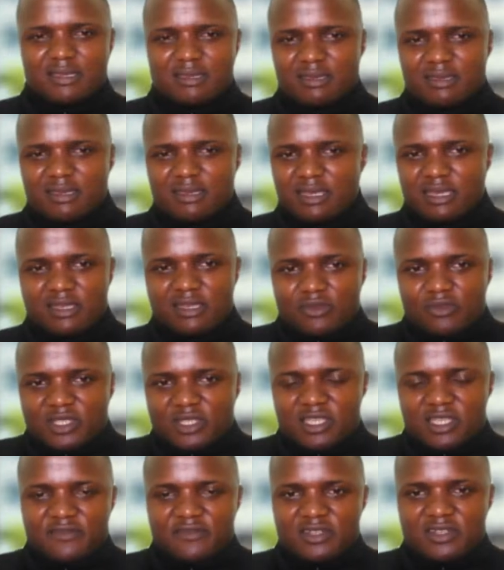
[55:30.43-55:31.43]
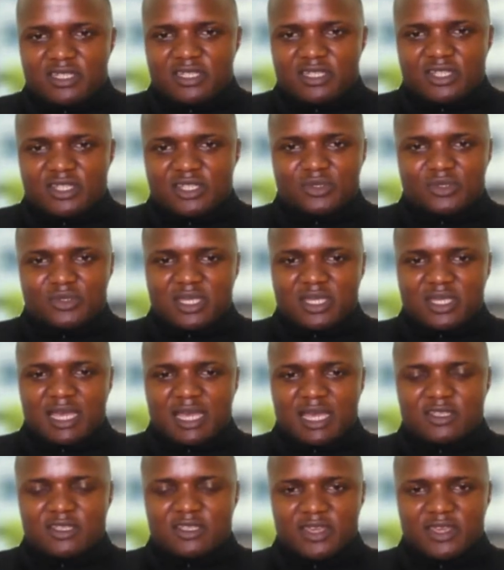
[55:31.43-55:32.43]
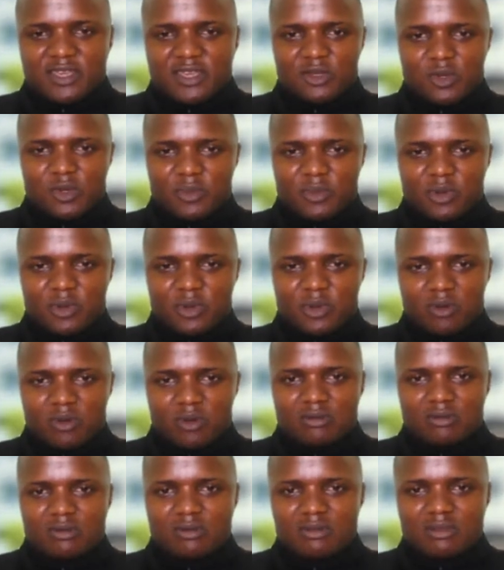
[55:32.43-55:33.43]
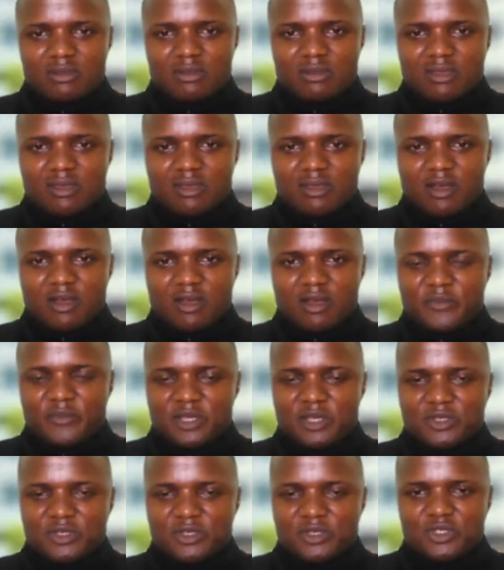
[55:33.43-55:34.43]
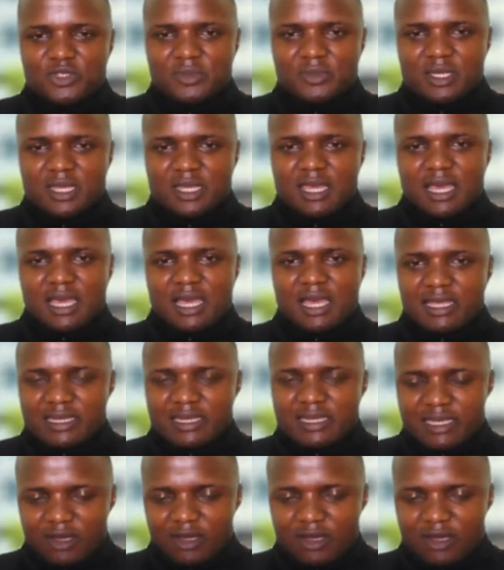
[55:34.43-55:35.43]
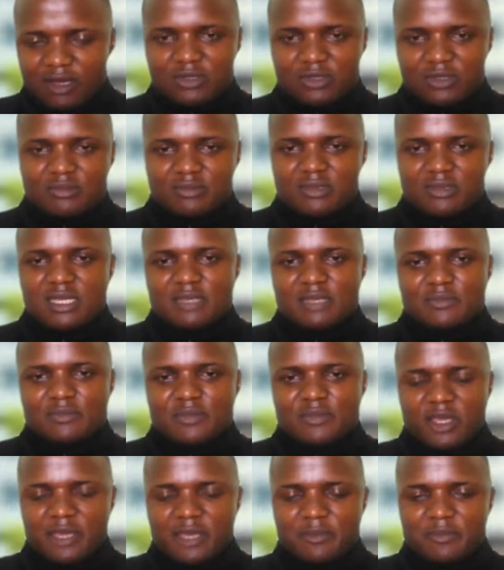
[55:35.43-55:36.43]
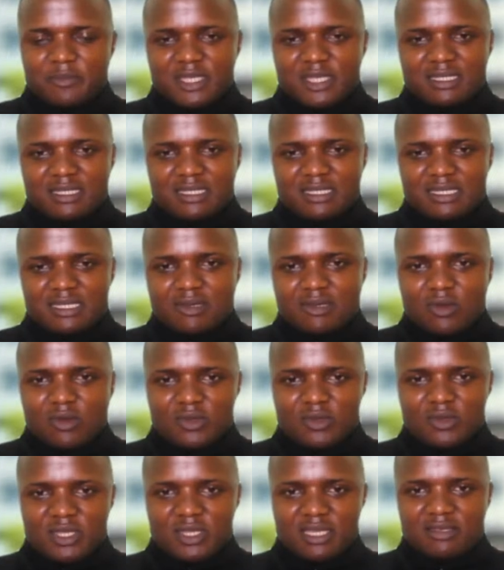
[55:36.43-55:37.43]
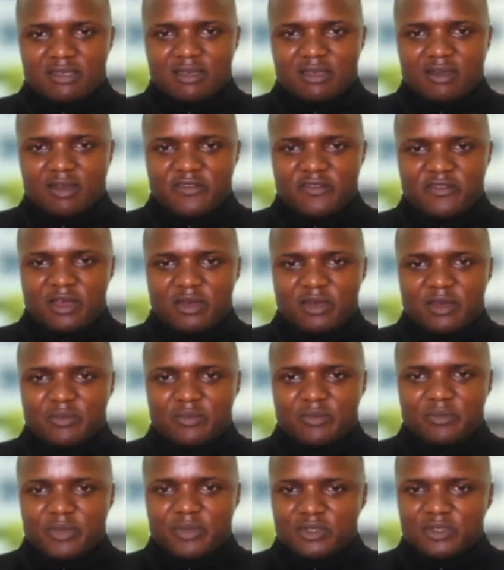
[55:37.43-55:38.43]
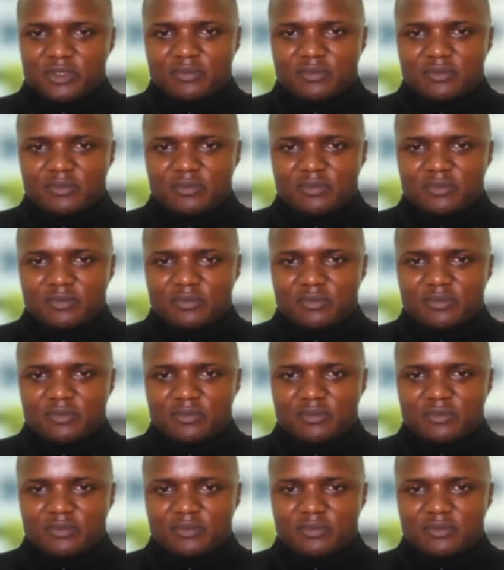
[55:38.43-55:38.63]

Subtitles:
It was given into the hands of King Leopold of Belgium, and later on, it became the colony of Belgium.